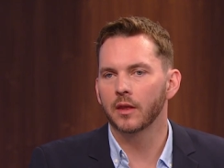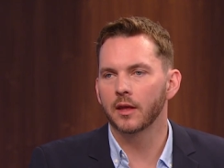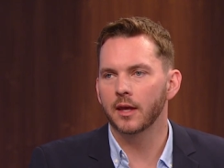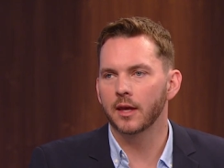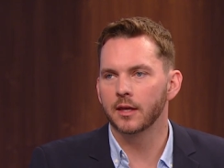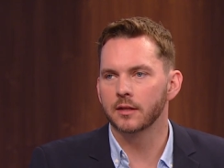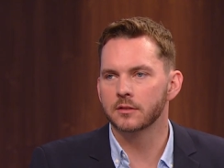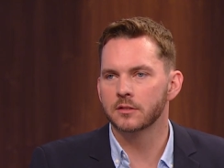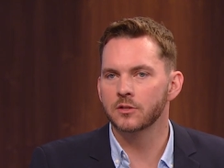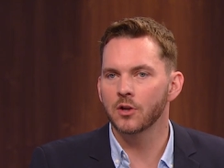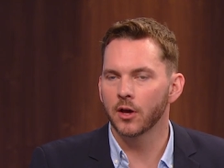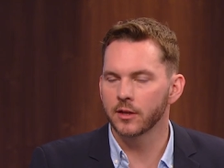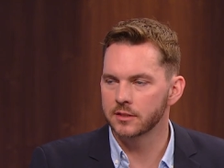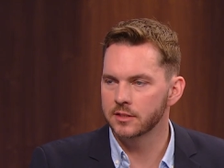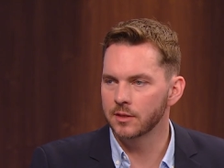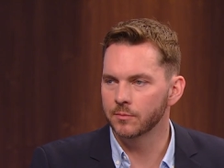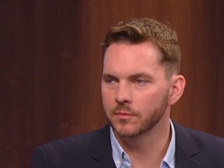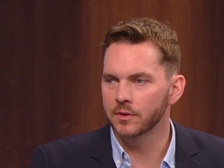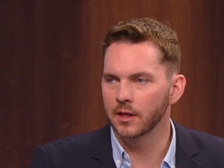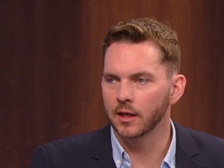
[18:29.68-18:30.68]
it's not
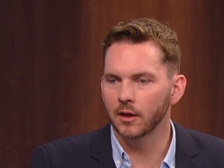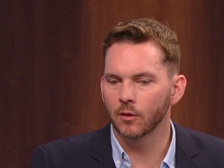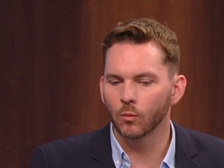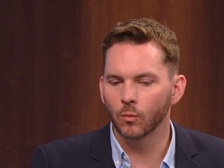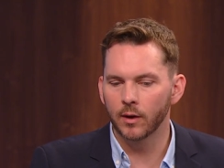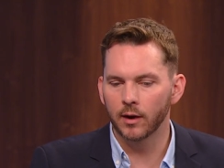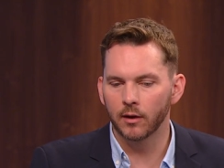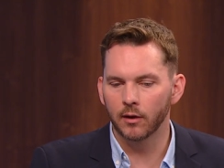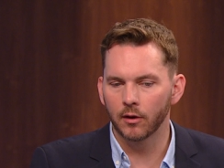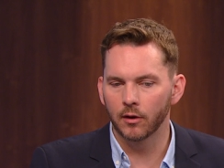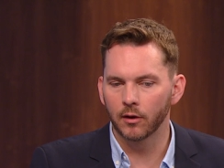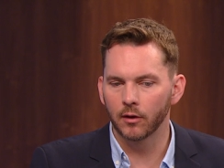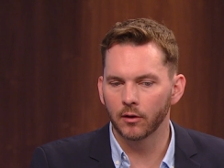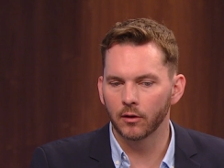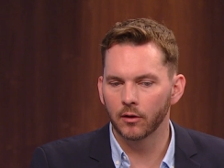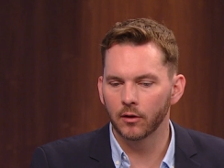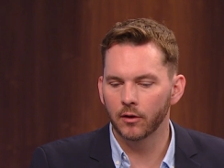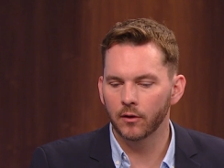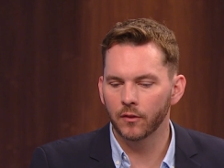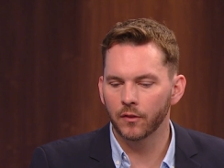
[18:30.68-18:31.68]
something
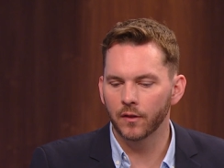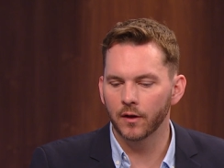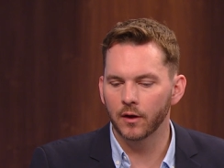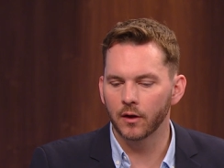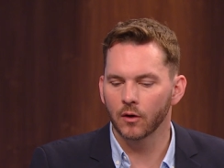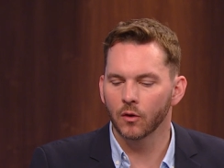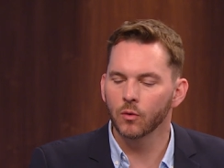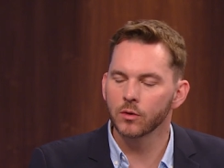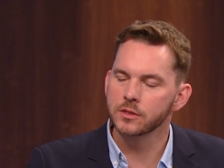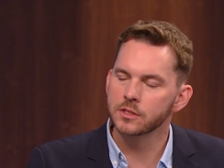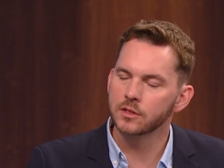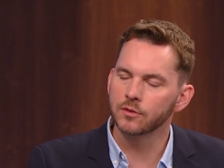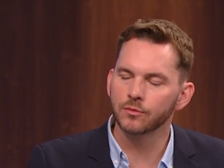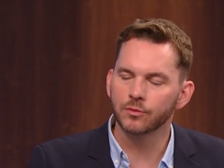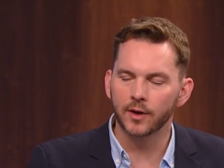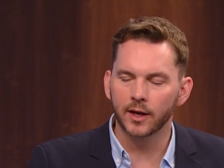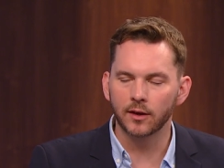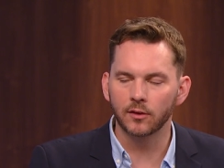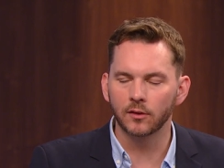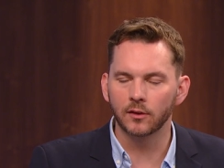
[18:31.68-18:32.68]
where the courts
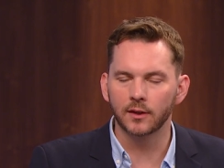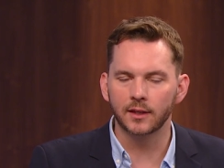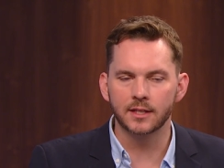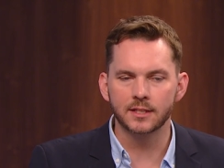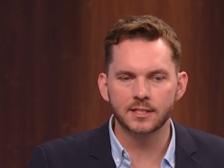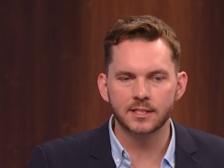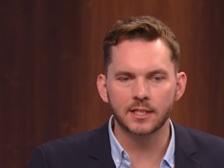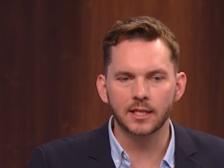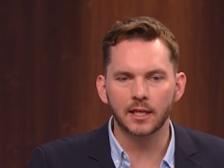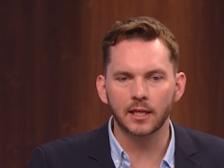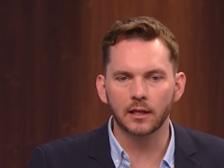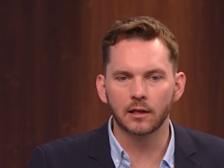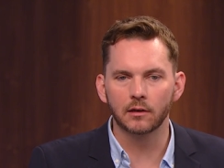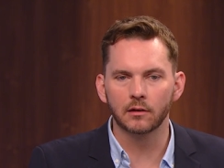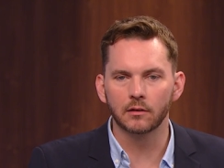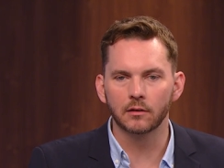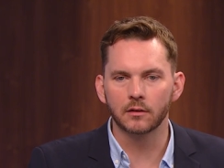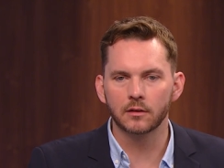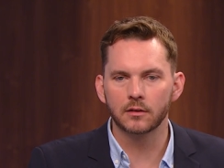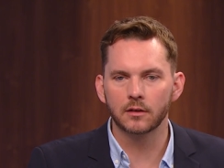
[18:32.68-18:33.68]
have regularly
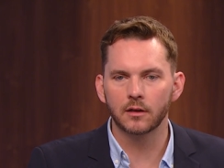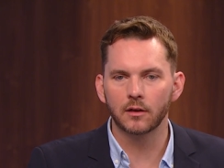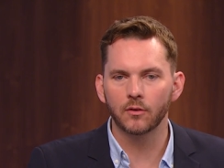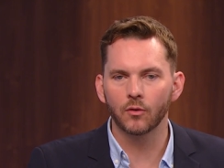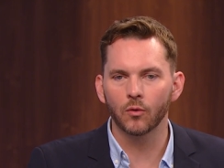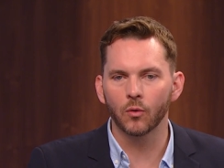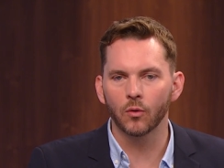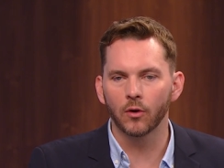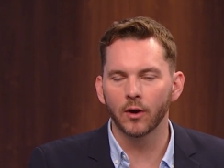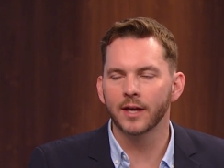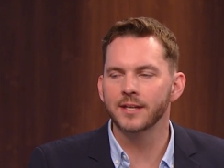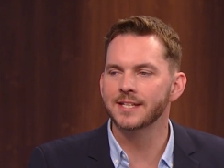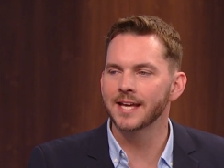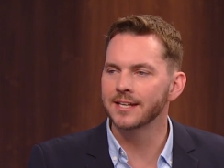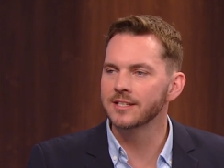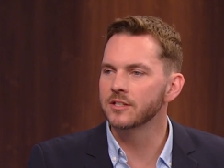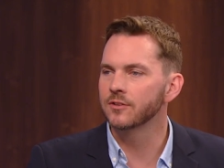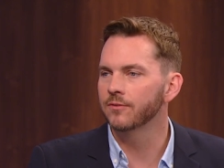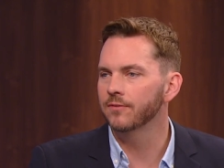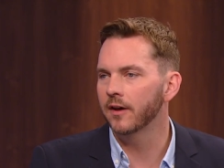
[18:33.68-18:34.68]
seen or
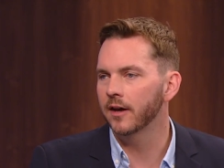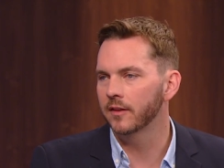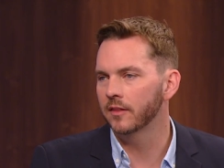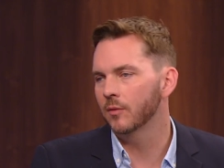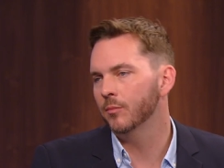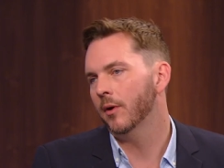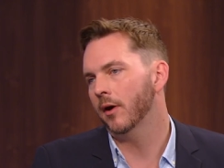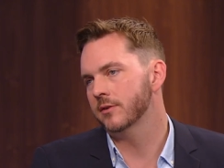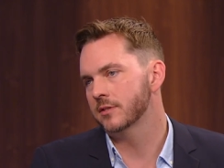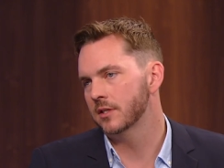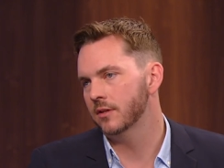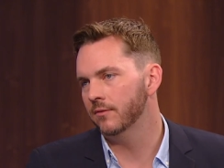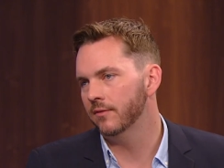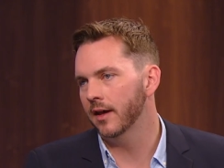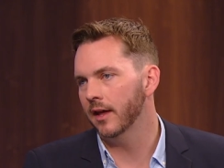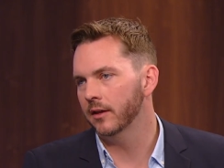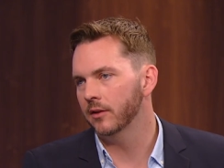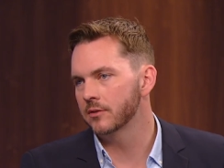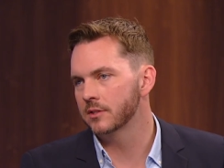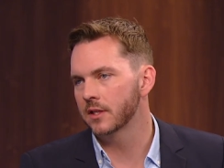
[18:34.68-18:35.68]
identify the positive
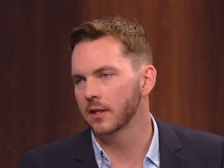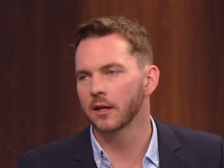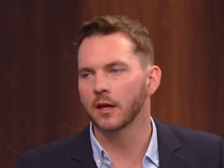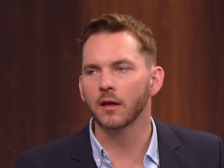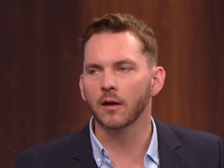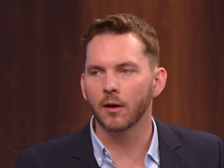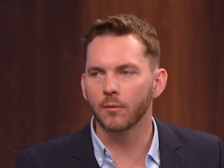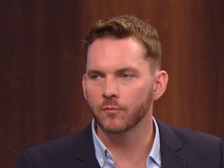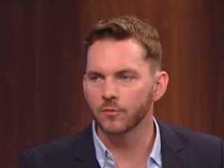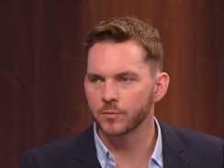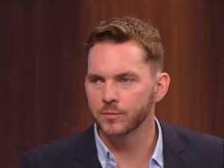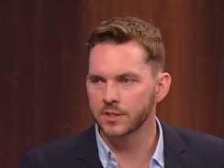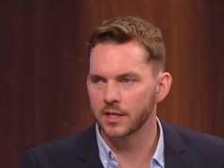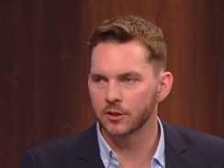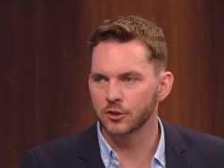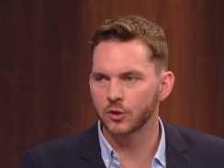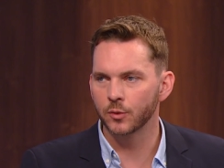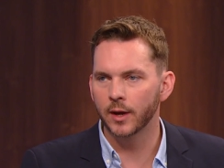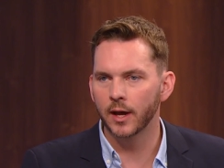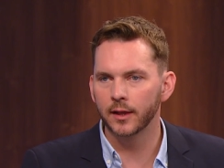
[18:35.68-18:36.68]
values that can come from
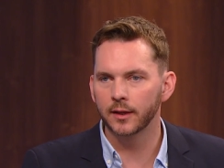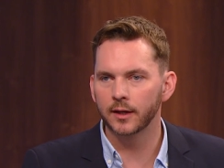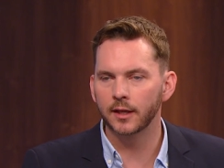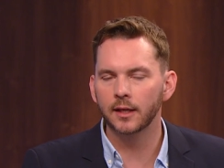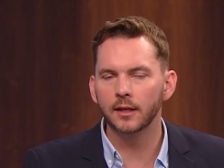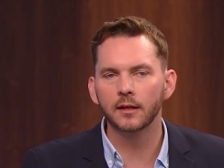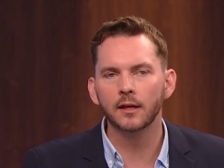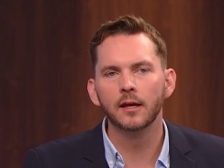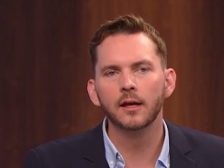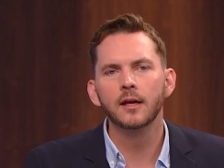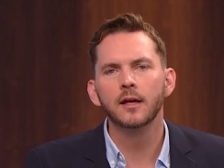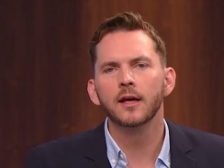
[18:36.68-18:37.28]
sexuality.